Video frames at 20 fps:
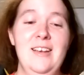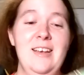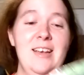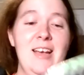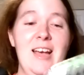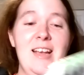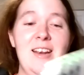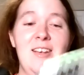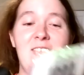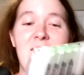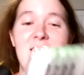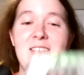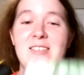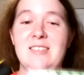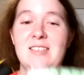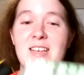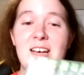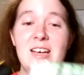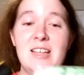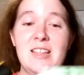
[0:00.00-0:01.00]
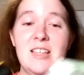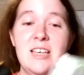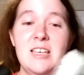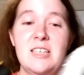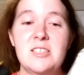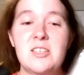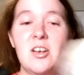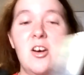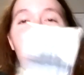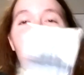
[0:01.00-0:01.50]
Anyways,
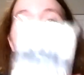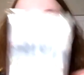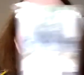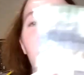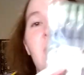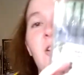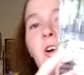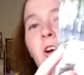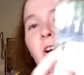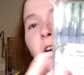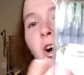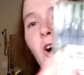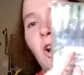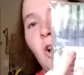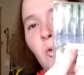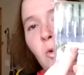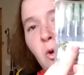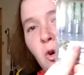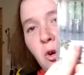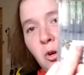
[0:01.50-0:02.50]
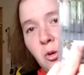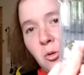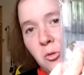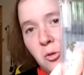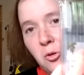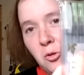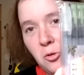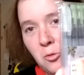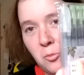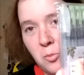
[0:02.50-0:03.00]
these are
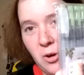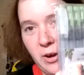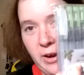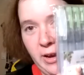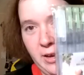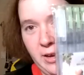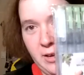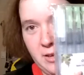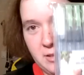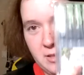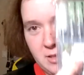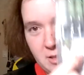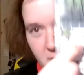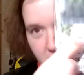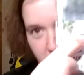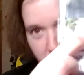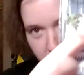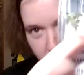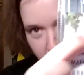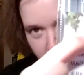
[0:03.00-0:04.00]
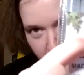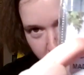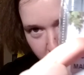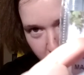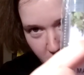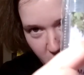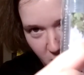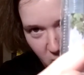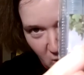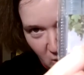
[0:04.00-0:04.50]
Ohuhu brand. See?
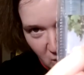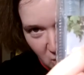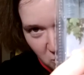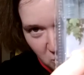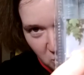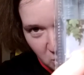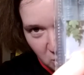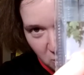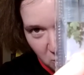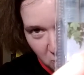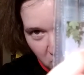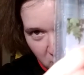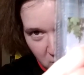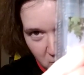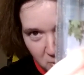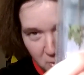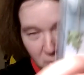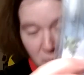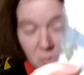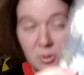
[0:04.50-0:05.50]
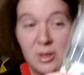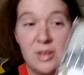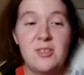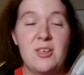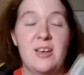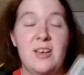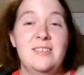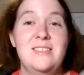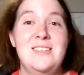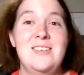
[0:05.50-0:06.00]
Ohuhu, which,
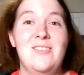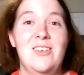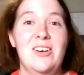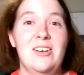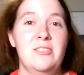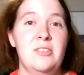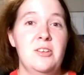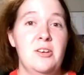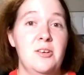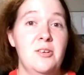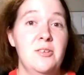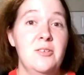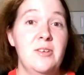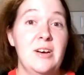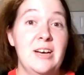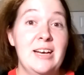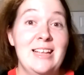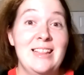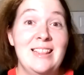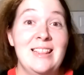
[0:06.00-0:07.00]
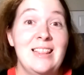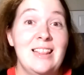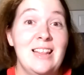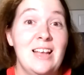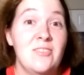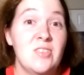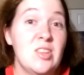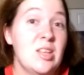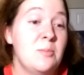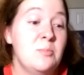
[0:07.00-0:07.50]
as you well know, I
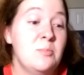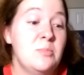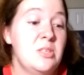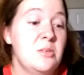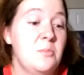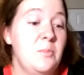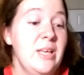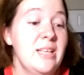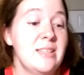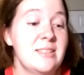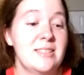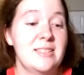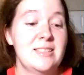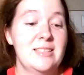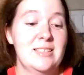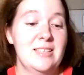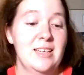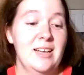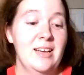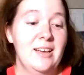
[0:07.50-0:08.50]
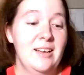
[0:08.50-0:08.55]
love them to bits.